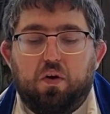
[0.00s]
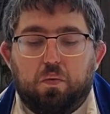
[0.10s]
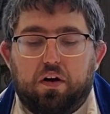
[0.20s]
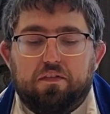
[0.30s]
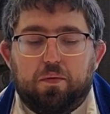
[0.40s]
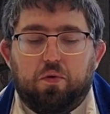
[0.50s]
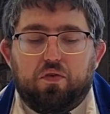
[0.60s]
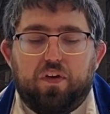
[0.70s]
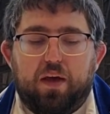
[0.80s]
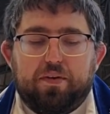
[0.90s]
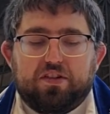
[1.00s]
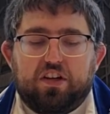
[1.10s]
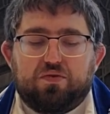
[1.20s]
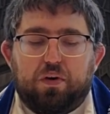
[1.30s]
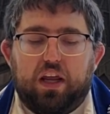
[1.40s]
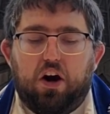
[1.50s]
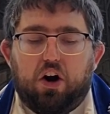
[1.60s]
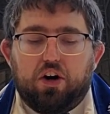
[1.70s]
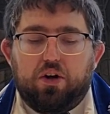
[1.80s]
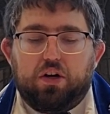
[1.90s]
One of the more famous is when he
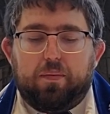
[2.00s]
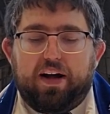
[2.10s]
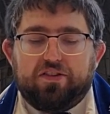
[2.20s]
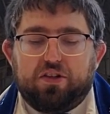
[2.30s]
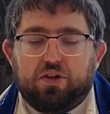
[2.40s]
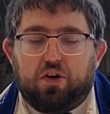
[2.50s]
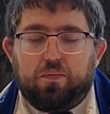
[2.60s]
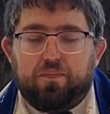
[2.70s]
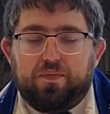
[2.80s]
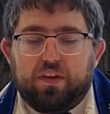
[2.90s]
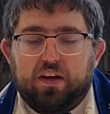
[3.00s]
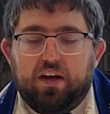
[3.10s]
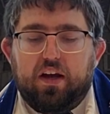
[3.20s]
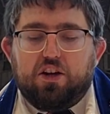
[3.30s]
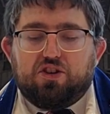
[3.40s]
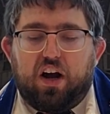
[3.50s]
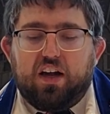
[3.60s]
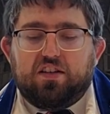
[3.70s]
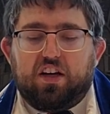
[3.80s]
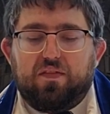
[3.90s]
argued about Sodom,
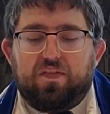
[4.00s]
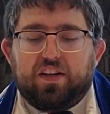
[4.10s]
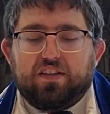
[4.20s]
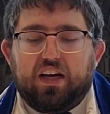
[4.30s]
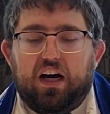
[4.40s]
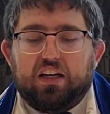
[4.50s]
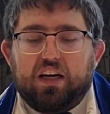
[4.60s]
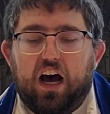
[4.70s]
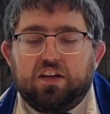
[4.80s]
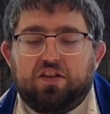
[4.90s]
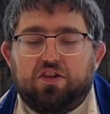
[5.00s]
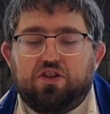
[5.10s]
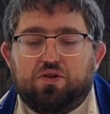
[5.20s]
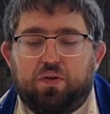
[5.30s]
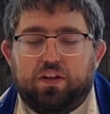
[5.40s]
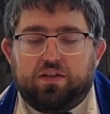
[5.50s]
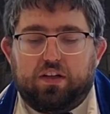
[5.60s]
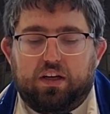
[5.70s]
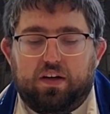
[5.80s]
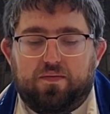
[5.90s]
trying to convince God not to destroy the
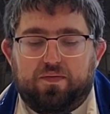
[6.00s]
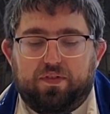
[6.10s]
city.